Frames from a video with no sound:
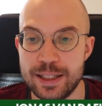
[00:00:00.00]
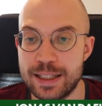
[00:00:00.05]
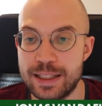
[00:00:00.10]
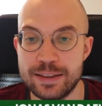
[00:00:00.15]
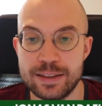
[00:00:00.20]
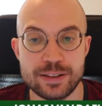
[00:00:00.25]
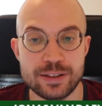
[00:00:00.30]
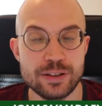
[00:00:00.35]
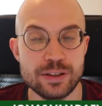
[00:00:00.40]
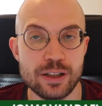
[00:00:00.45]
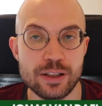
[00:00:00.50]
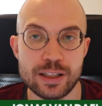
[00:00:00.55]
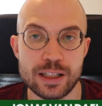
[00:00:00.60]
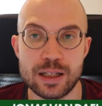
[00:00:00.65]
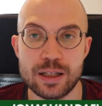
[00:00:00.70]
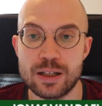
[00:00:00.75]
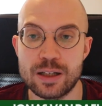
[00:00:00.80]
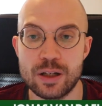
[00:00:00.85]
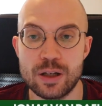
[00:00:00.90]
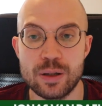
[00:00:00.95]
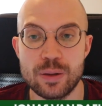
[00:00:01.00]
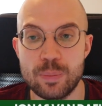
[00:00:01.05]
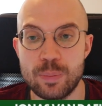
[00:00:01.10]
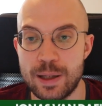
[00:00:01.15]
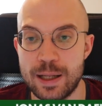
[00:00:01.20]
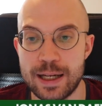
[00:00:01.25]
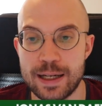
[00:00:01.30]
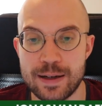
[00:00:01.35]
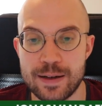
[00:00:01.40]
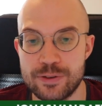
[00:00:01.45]
and there's nothing
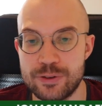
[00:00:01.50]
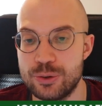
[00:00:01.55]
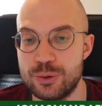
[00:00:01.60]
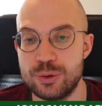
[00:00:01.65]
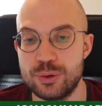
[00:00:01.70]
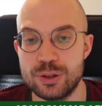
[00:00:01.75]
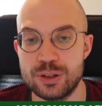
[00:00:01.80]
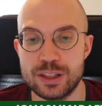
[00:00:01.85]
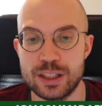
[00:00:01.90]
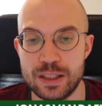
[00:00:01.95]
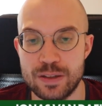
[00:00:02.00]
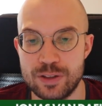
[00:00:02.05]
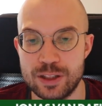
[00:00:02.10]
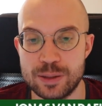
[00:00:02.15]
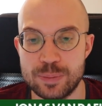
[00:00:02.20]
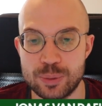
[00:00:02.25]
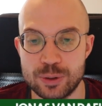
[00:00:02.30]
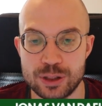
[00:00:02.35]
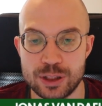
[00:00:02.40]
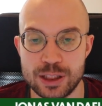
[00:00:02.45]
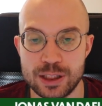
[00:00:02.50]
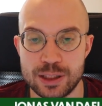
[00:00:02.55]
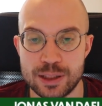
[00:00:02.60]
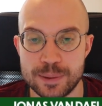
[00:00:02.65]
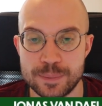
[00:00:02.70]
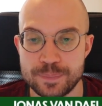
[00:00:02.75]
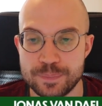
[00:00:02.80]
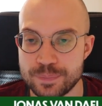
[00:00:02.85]
black can do to save this position.